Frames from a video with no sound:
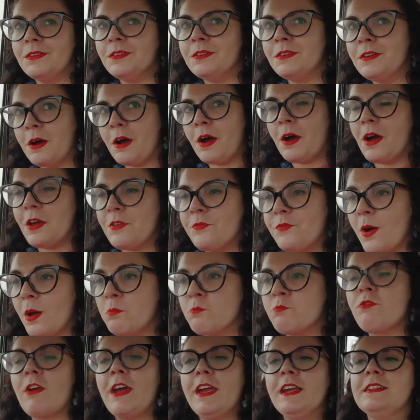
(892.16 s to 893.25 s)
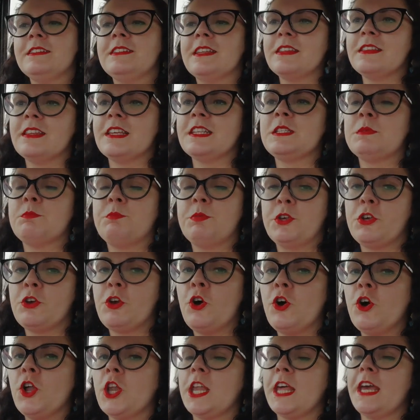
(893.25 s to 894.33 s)
if I'm rating this
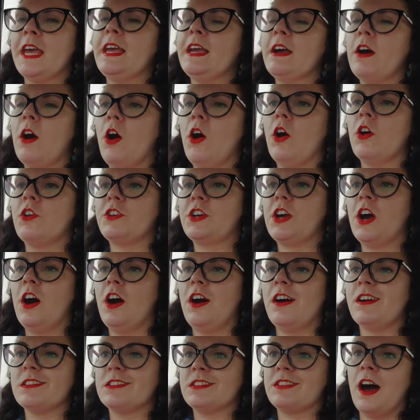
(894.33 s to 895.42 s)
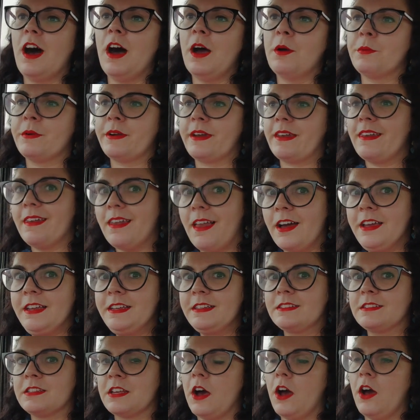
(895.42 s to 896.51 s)
purely on cars that I would like
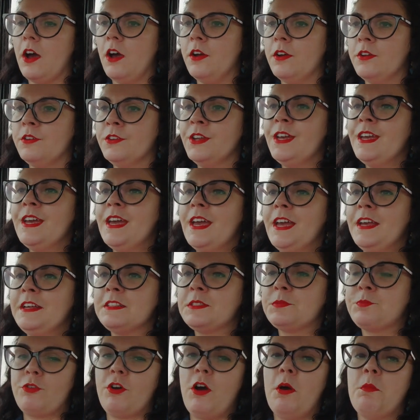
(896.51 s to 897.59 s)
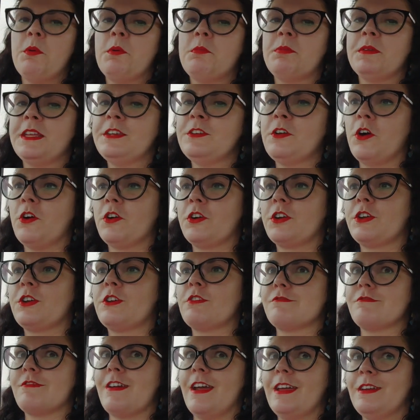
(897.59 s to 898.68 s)
to own, it's probably not going to
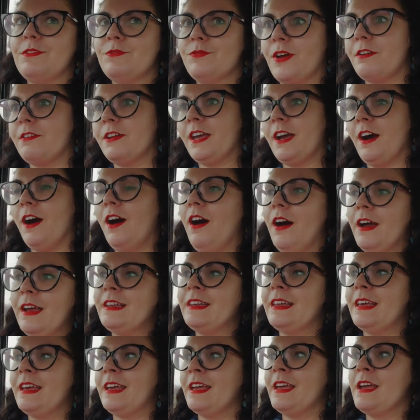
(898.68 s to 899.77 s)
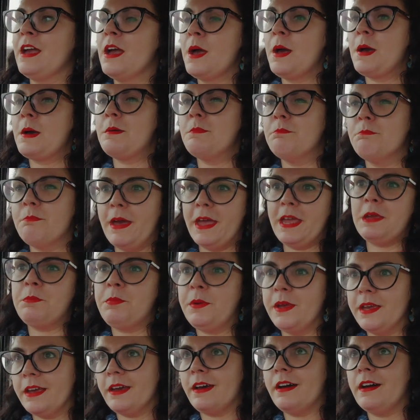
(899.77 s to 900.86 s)
rate very highly, maybe
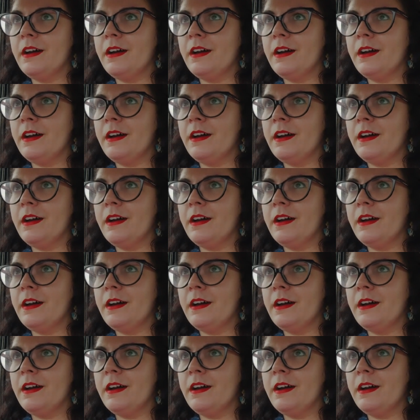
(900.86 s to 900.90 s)
a